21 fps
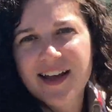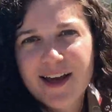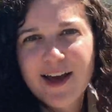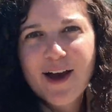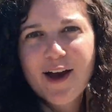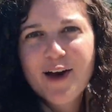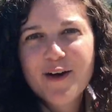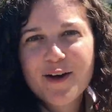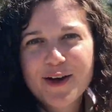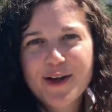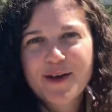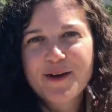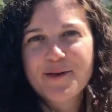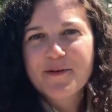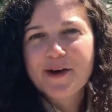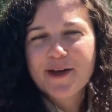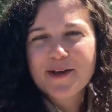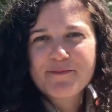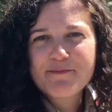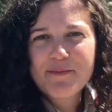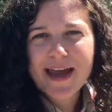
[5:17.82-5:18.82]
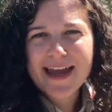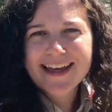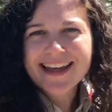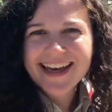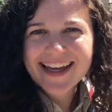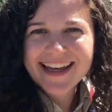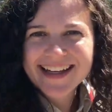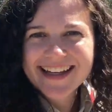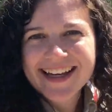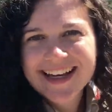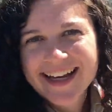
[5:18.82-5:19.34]
Oh, are you
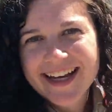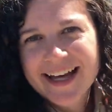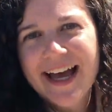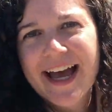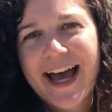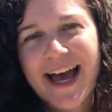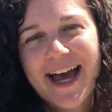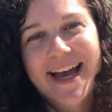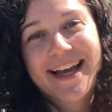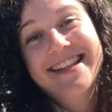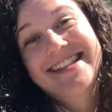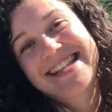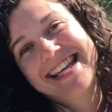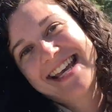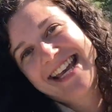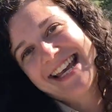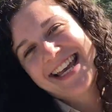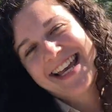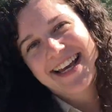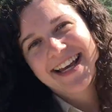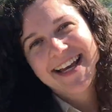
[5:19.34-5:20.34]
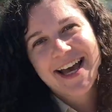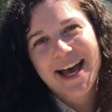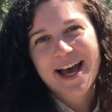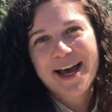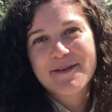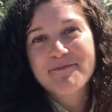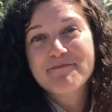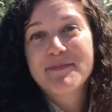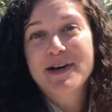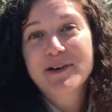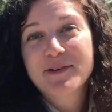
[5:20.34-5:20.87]
making? Tea.
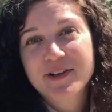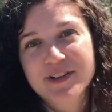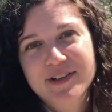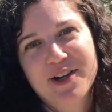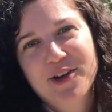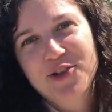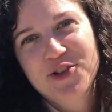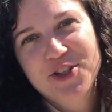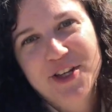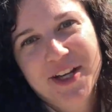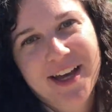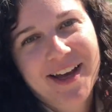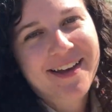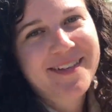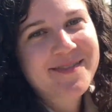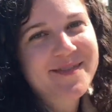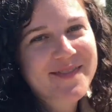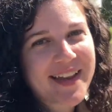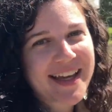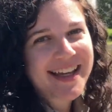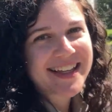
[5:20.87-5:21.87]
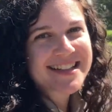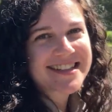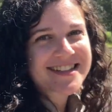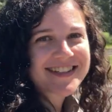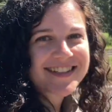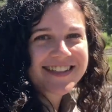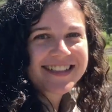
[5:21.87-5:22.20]
Milk, no sugar, thanks.